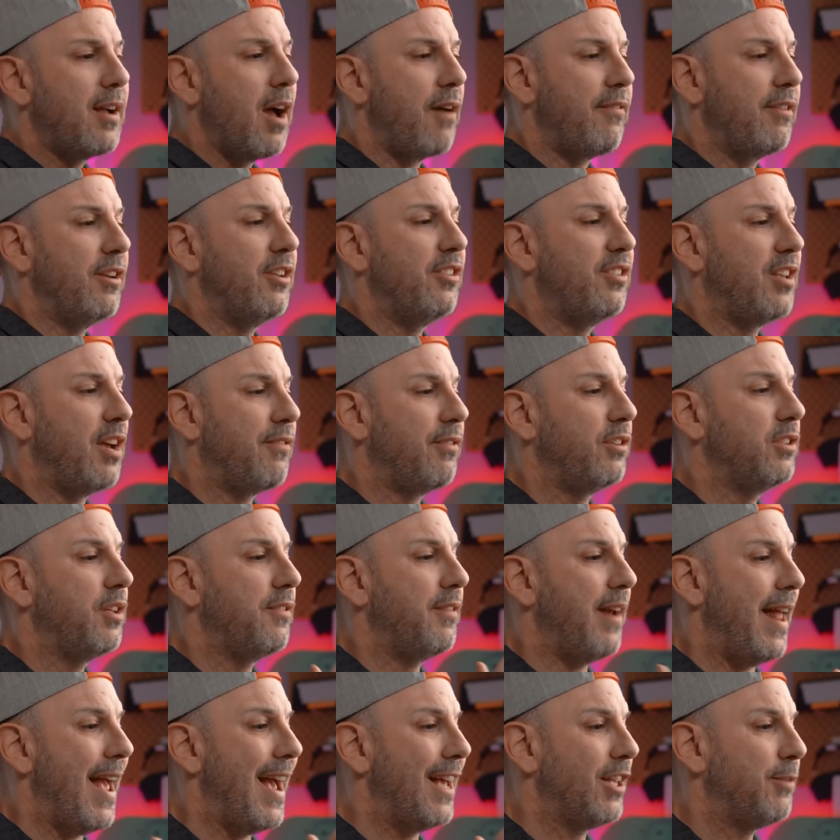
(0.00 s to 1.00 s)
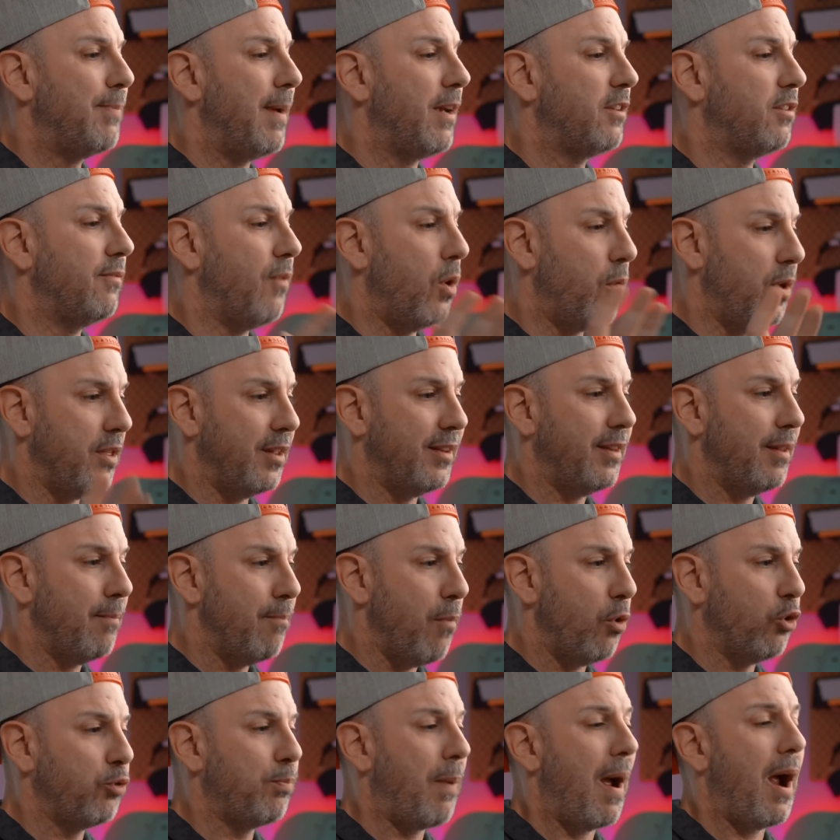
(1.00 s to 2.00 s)
covering several different aspects of owning the
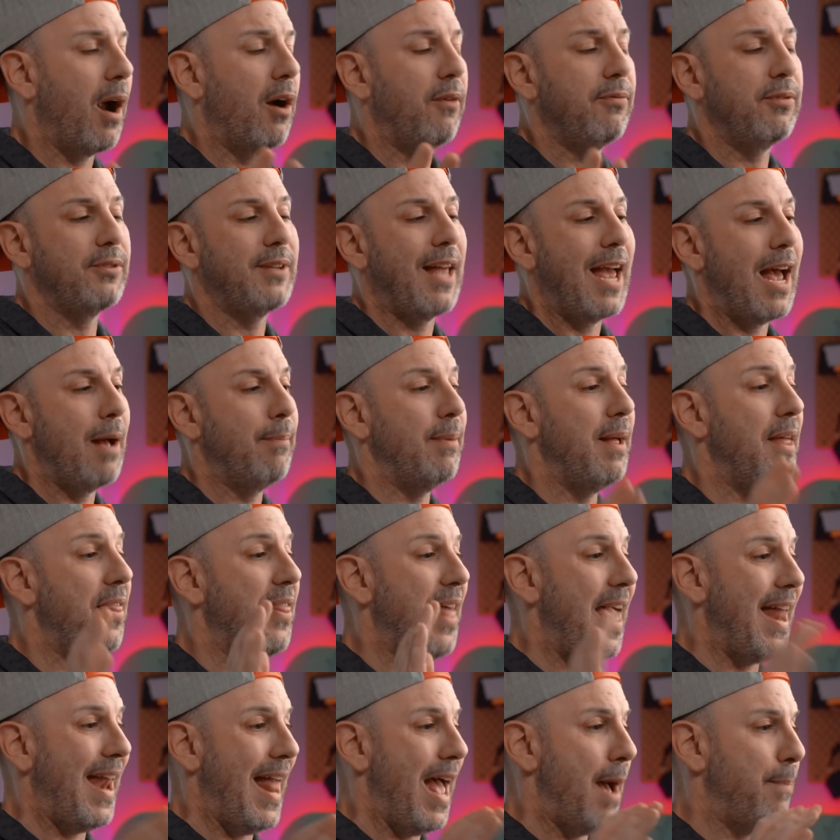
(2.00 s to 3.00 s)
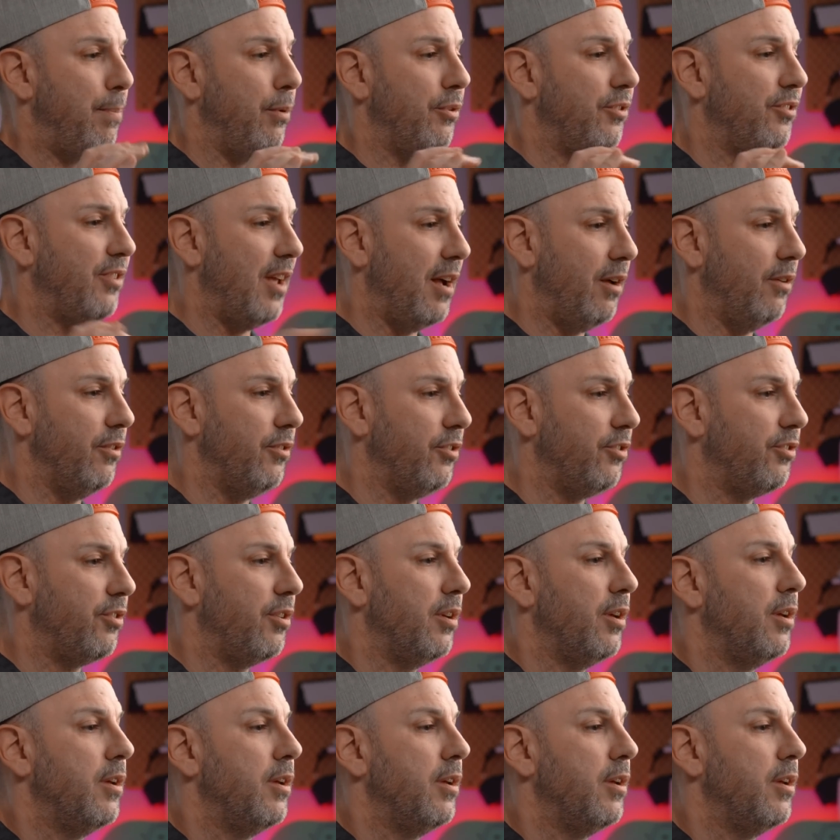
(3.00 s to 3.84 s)
most powerful tablet that Apple sells.